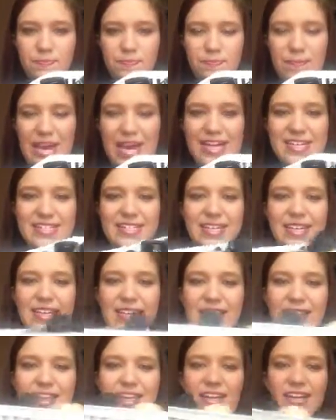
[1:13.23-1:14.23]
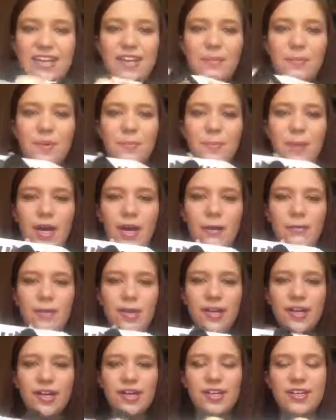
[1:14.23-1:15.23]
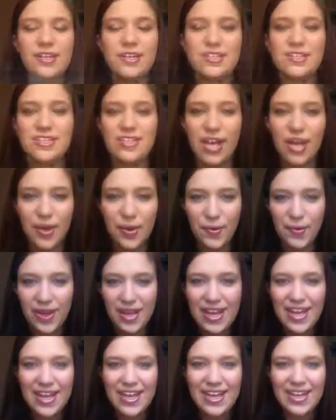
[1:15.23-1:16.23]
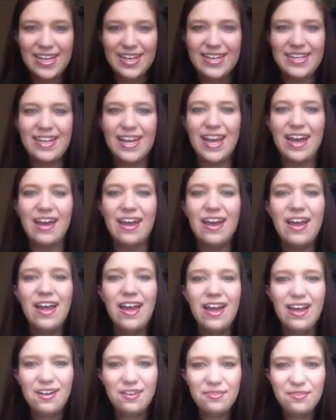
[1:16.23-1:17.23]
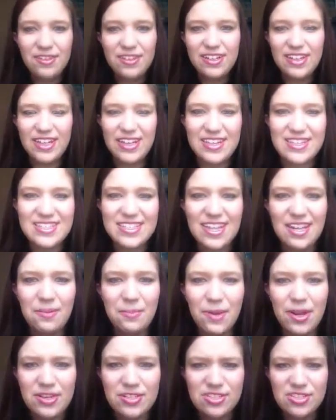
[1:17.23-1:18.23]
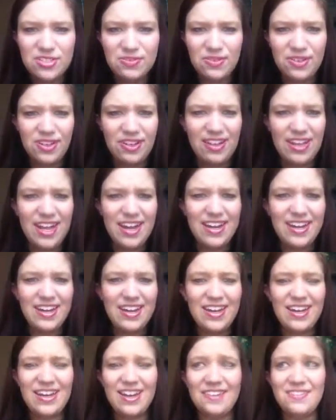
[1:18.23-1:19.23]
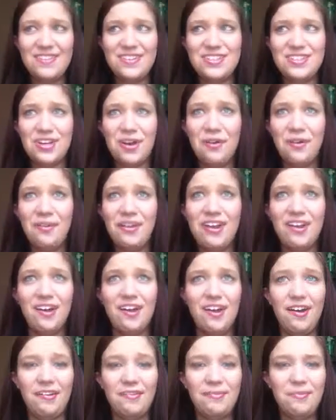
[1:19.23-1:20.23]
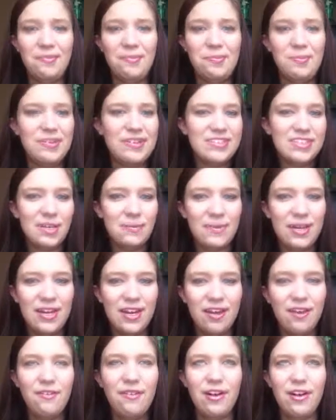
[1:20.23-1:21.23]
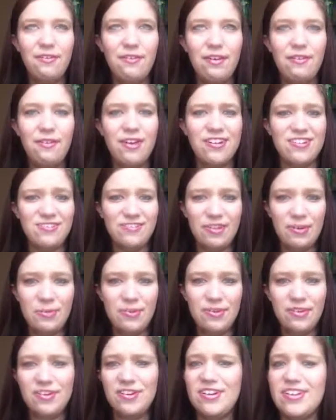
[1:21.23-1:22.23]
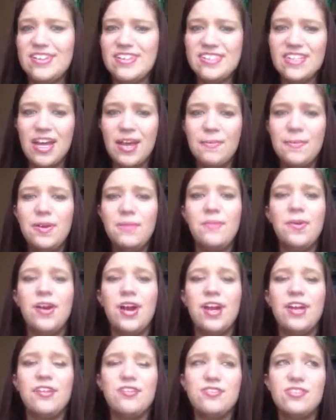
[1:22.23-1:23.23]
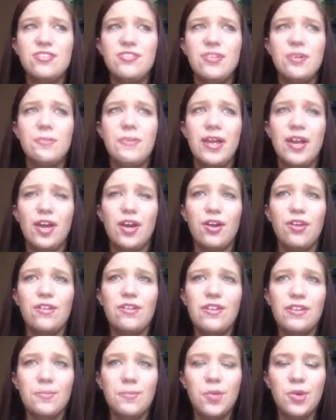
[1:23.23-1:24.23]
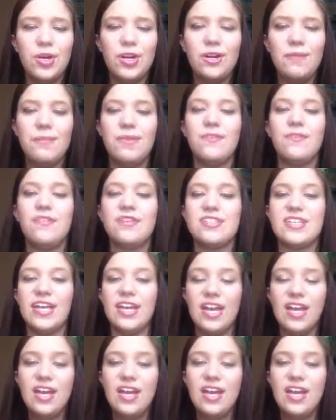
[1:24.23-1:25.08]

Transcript: basket thingy, my bobber. So yeah, and I really, like I said, apologize for the lighting. If it's totally awful, please let me know and I'll know not to film it during this time anymore. I usually film early in the morning before it's